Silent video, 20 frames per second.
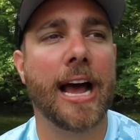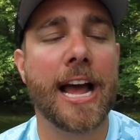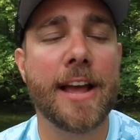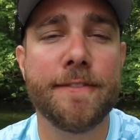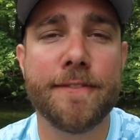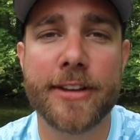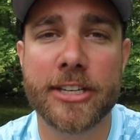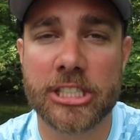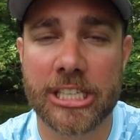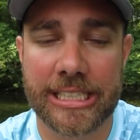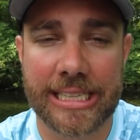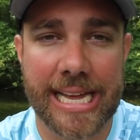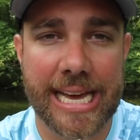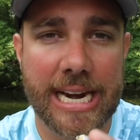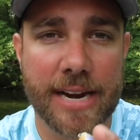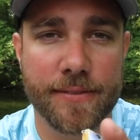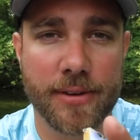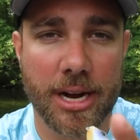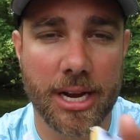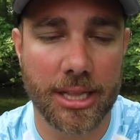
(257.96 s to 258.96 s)
I fish a
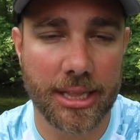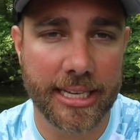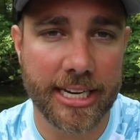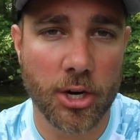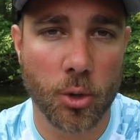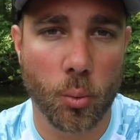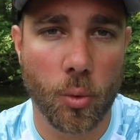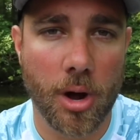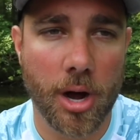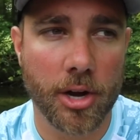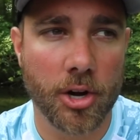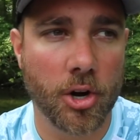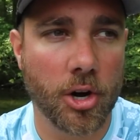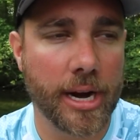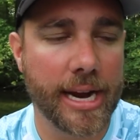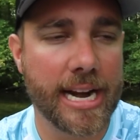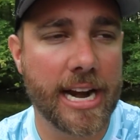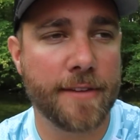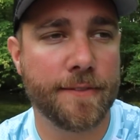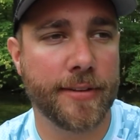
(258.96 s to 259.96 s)
lot of clear water
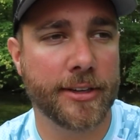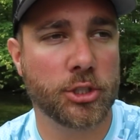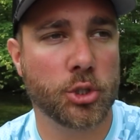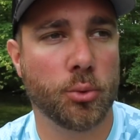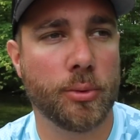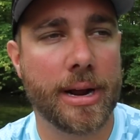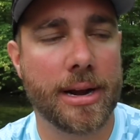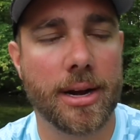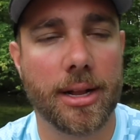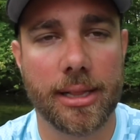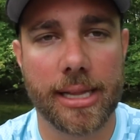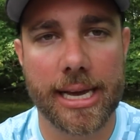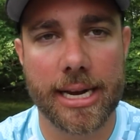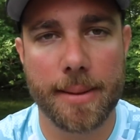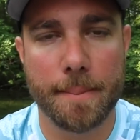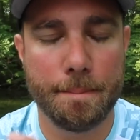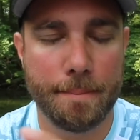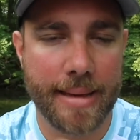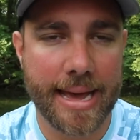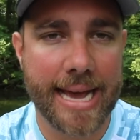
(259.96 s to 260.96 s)
and I fish around a lot
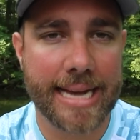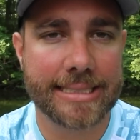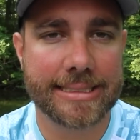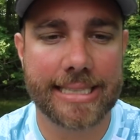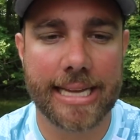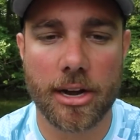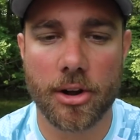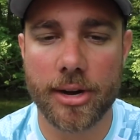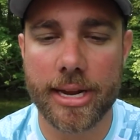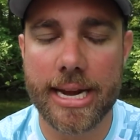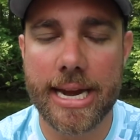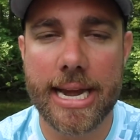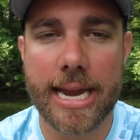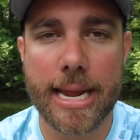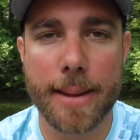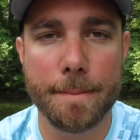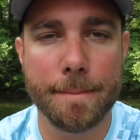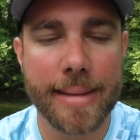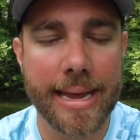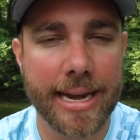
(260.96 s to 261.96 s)
of bass that are
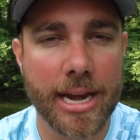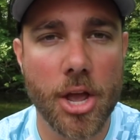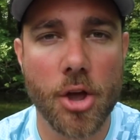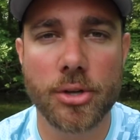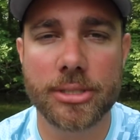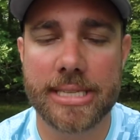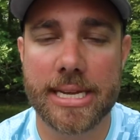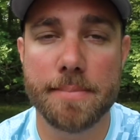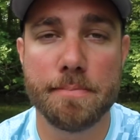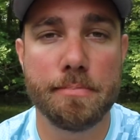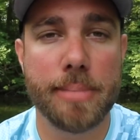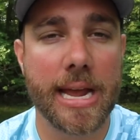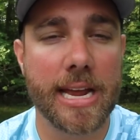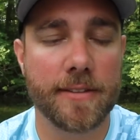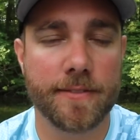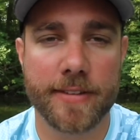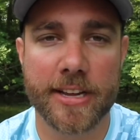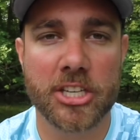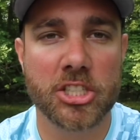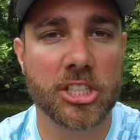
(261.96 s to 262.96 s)
eating minnows and
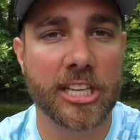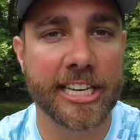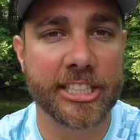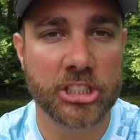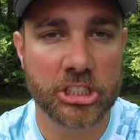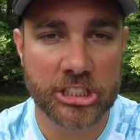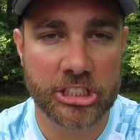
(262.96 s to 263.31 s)
bait fish like